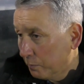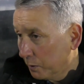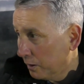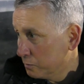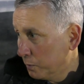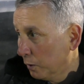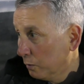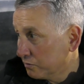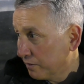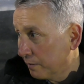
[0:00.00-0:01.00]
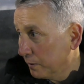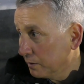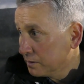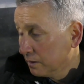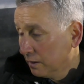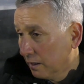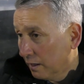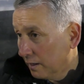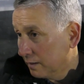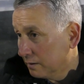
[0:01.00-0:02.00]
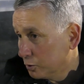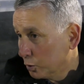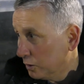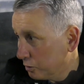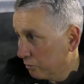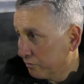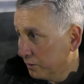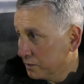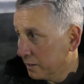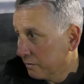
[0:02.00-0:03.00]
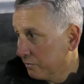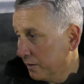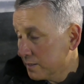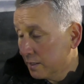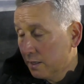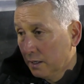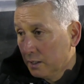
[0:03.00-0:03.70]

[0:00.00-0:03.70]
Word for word: But his ball was fabulous, and Doyley's got free to get a free header,